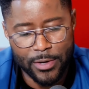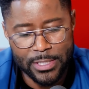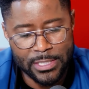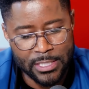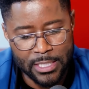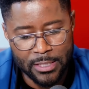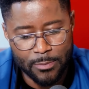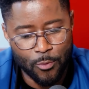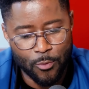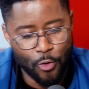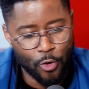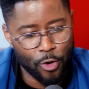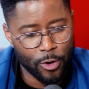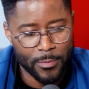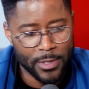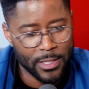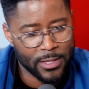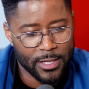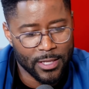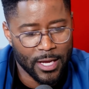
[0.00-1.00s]
seen more
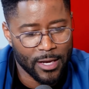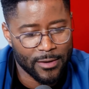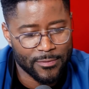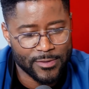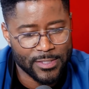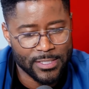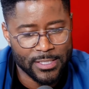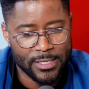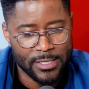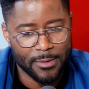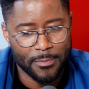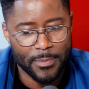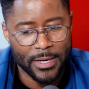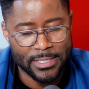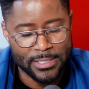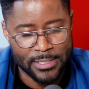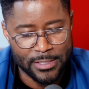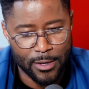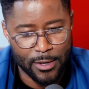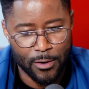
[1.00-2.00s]
in me than I've seen in
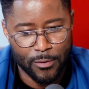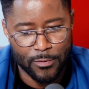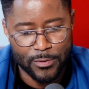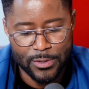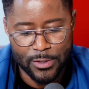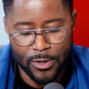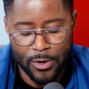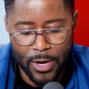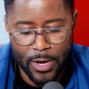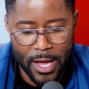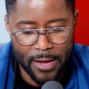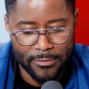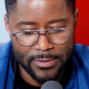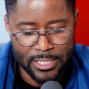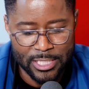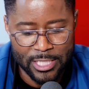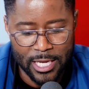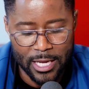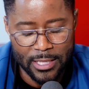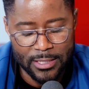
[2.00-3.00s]
myself. So I have
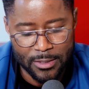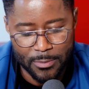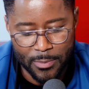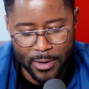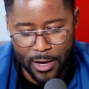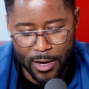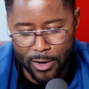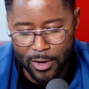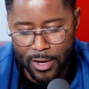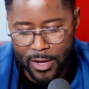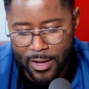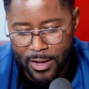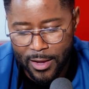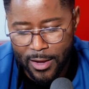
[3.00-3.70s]
to shout them out.